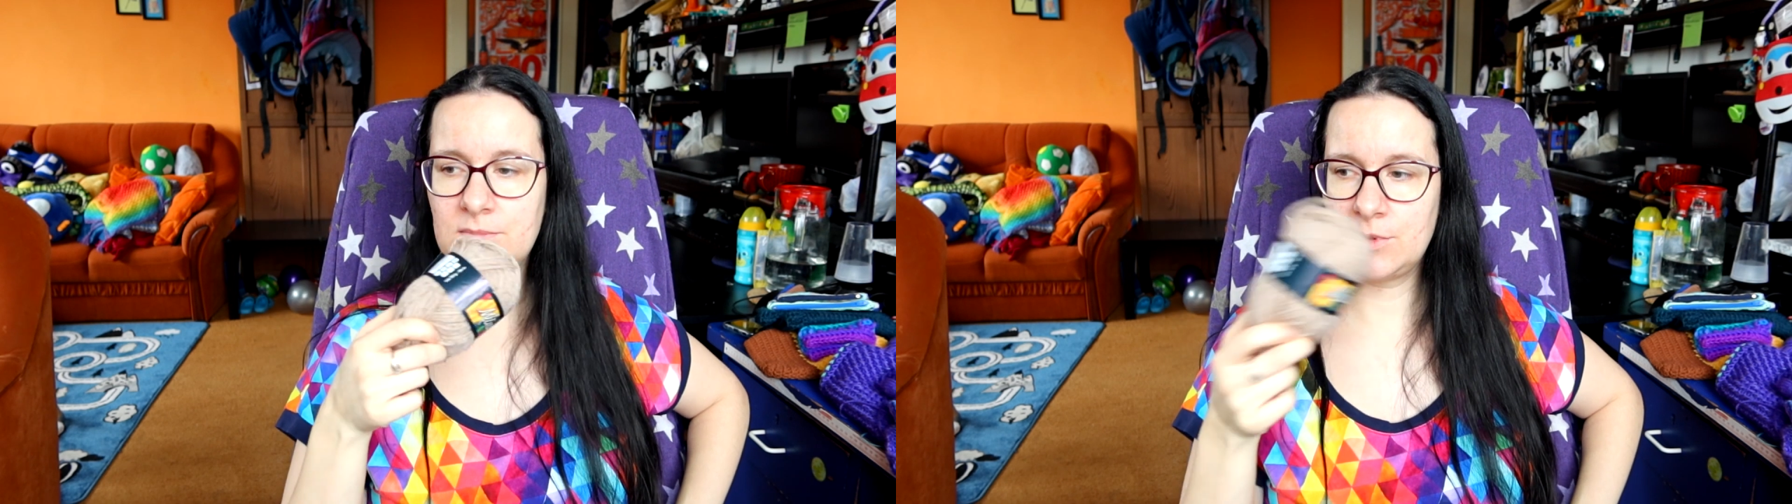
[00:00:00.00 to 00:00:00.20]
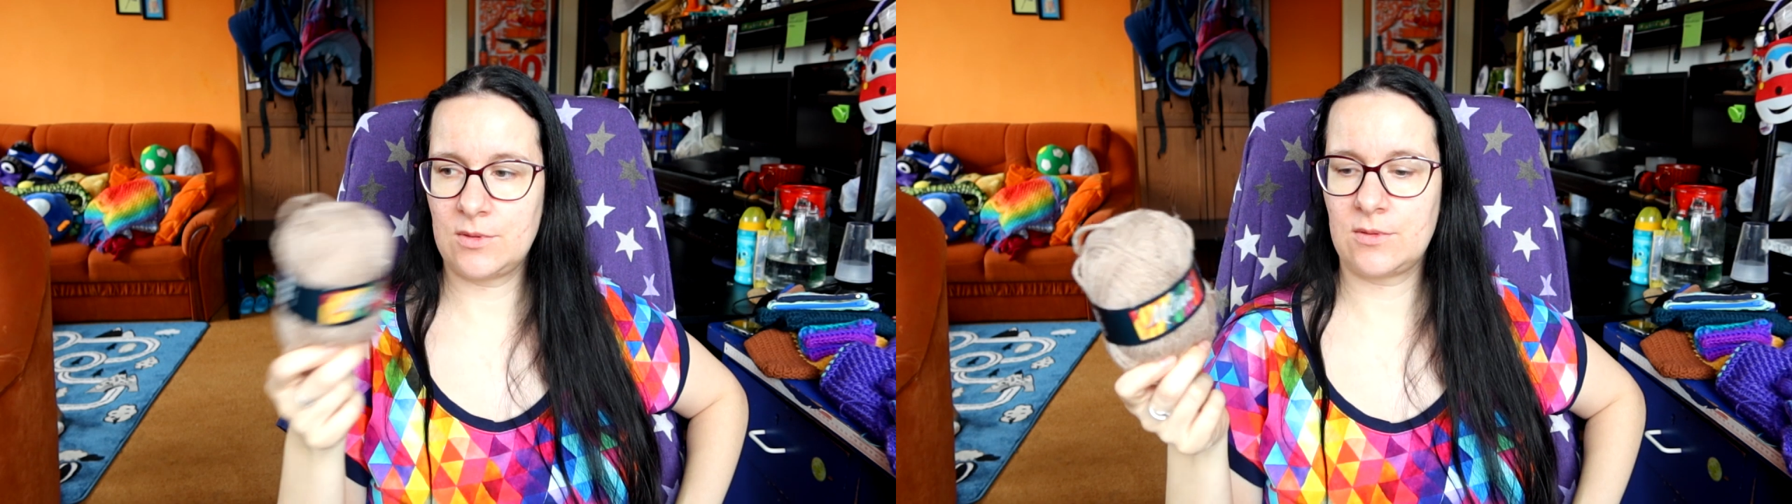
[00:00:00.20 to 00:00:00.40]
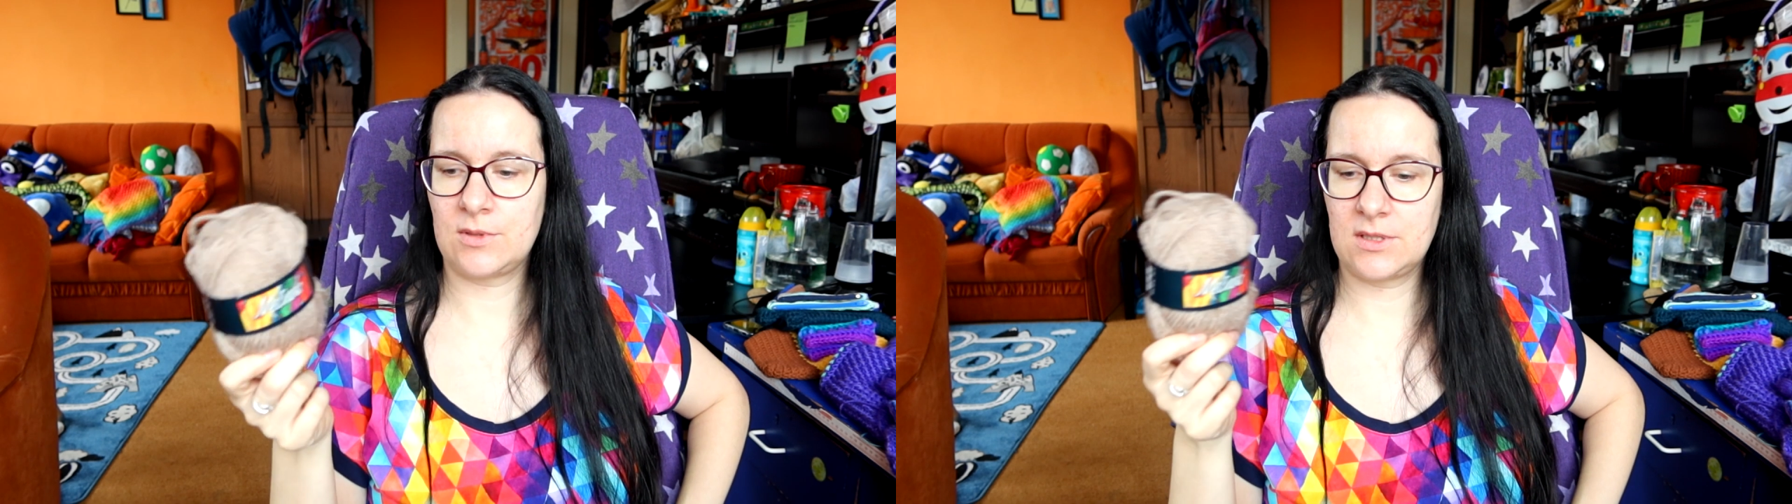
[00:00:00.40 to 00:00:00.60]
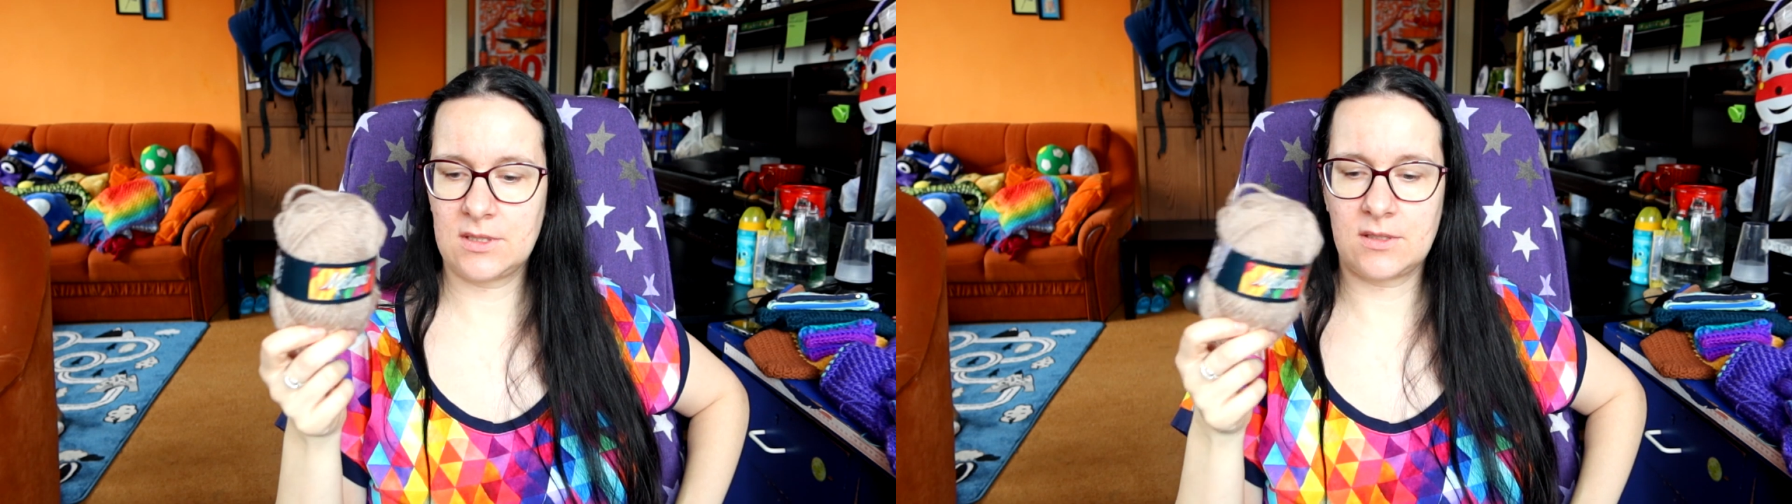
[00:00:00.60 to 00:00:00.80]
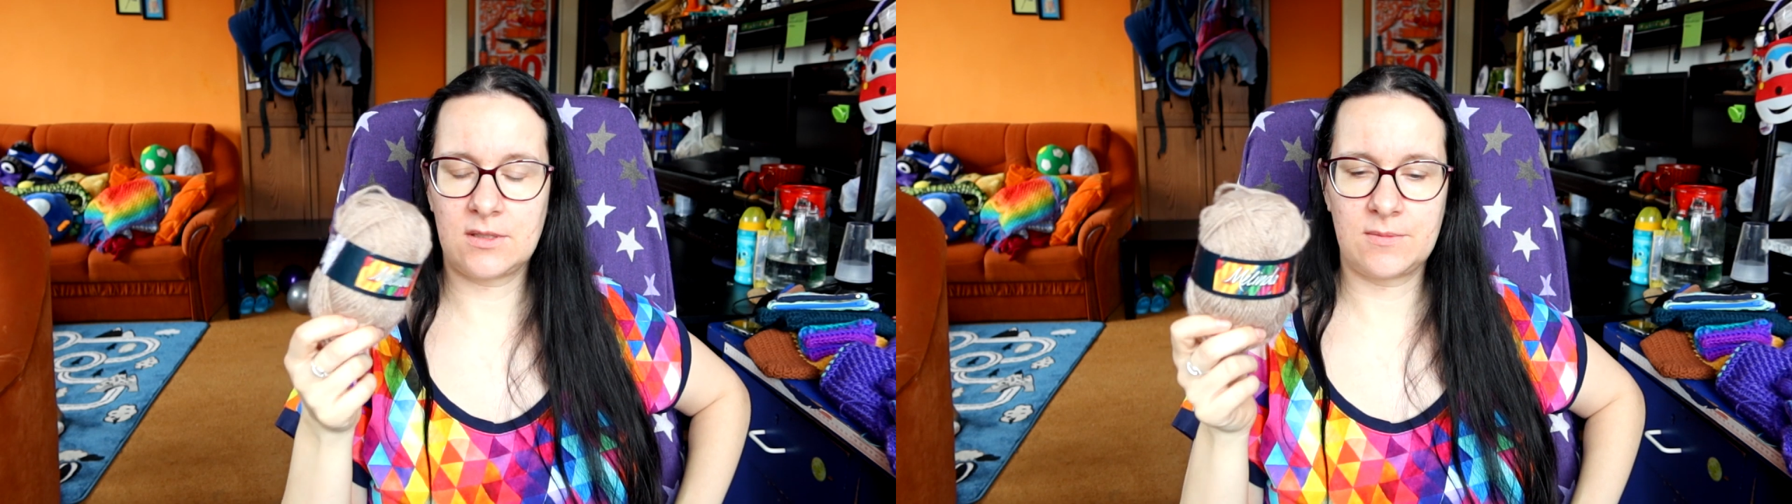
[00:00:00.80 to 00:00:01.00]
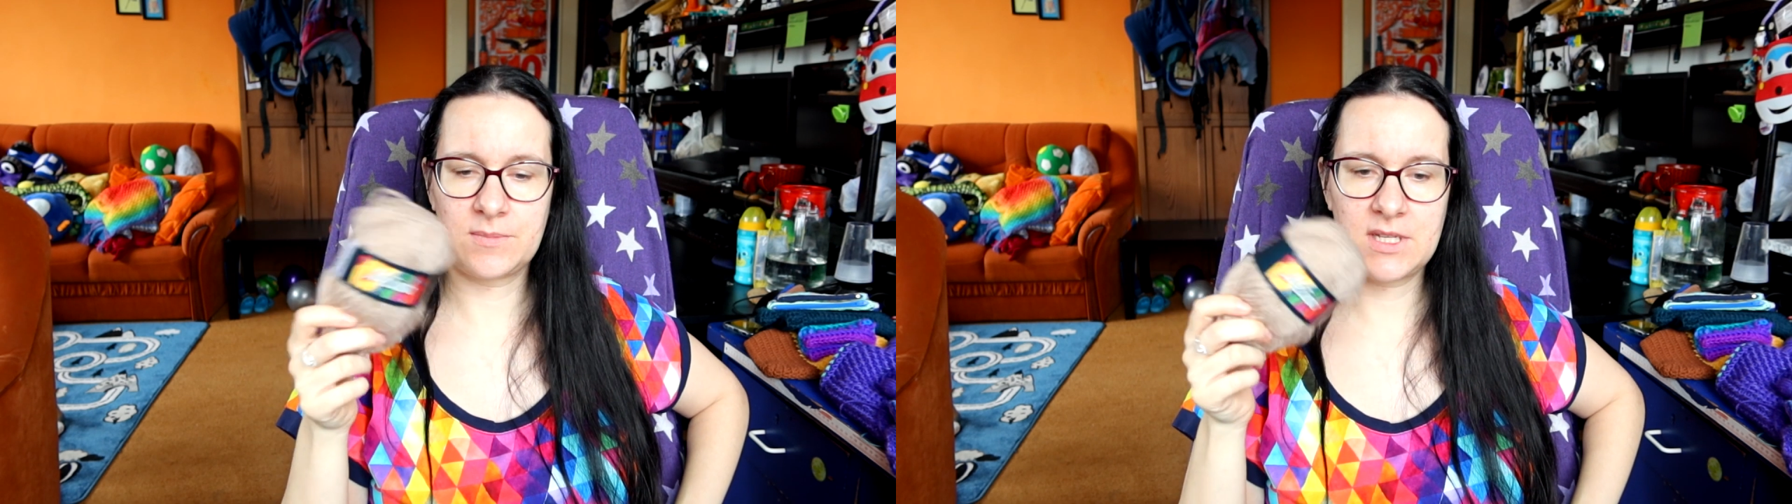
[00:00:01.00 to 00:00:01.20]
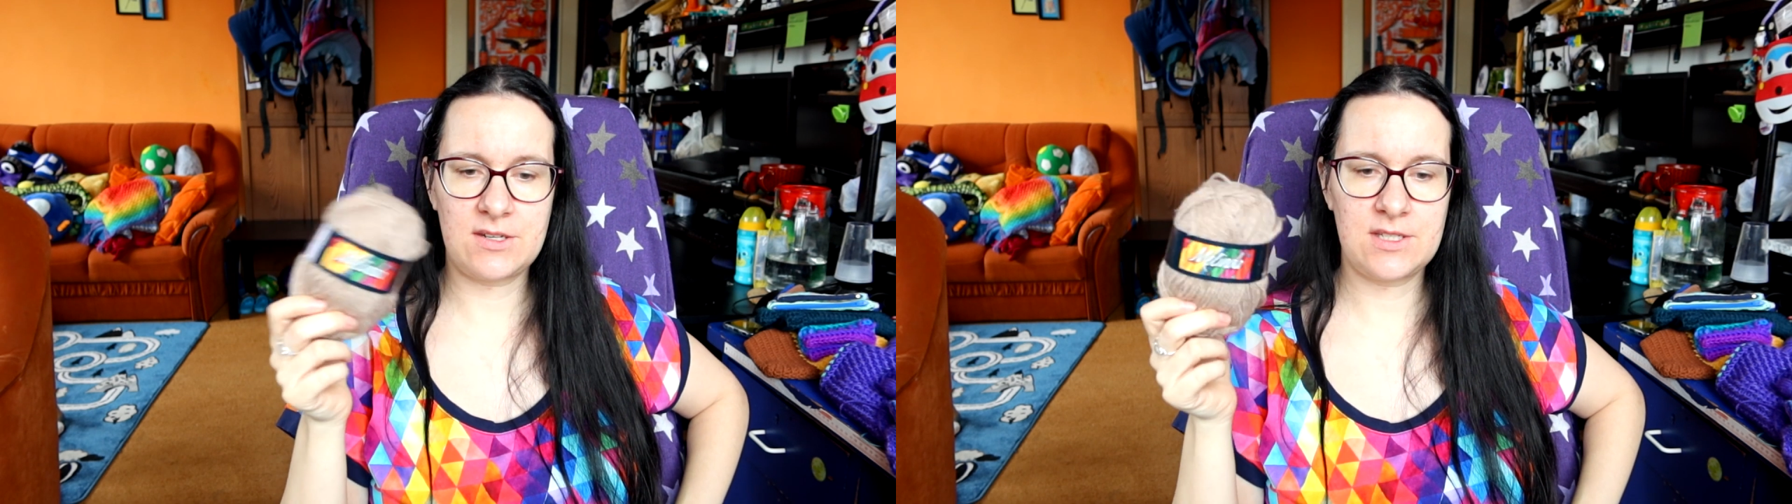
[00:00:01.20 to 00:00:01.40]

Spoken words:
there